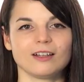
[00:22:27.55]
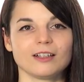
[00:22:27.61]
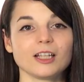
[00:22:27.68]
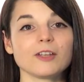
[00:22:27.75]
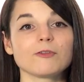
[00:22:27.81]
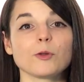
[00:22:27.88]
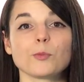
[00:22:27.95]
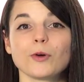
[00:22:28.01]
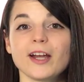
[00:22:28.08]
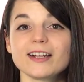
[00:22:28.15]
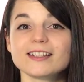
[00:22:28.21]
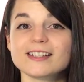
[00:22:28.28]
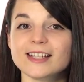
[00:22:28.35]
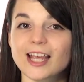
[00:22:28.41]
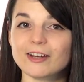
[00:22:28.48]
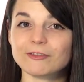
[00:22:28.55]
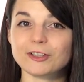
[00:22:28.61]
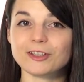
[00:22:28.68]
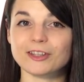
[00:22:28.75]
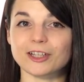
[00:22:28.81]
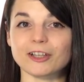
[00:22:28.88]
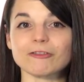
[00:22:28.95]
If you practice
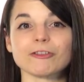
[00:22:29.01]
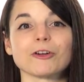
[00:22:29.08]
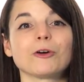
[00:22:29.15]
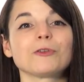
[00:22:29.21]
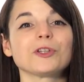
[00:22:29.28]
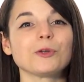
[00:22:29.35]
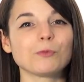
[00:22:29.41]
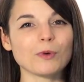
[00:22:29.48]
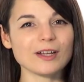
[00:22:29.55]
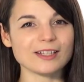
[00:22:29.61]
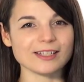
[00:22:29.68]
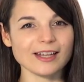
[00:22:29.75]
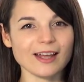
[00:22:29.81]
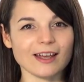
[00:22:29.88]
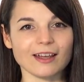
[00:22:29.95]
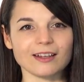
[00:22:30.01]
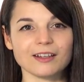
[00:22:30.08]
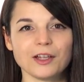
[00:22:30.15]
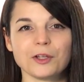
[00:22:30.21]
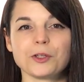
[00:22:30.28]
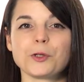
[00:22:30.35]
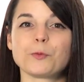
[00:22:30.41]
everything for only one day,
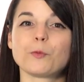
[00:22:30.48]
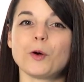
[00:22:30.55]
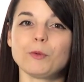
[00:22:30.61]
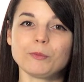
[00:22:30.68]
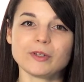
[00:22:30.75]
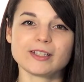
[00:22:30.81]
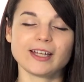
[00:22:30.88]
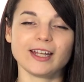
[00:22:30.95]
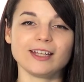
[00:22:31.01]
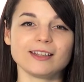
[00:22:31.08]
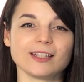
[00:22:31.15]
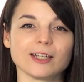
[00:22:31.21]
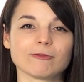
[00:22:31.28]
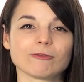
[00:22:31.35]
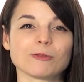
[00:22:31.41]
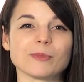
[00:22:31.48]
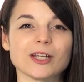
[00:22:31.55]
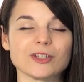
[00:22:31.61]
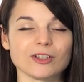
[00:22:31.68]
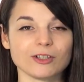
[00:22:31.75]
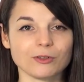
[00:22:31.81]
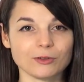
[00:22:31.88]
you won't retain the
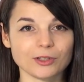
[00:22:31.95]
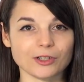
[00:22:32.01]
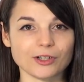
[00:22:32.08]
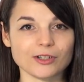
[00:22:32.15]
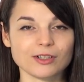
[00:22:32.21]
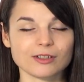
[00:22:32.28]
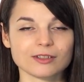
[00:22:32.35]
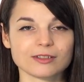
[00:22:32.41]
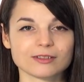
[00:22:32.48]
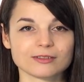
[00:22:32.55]
information you learned.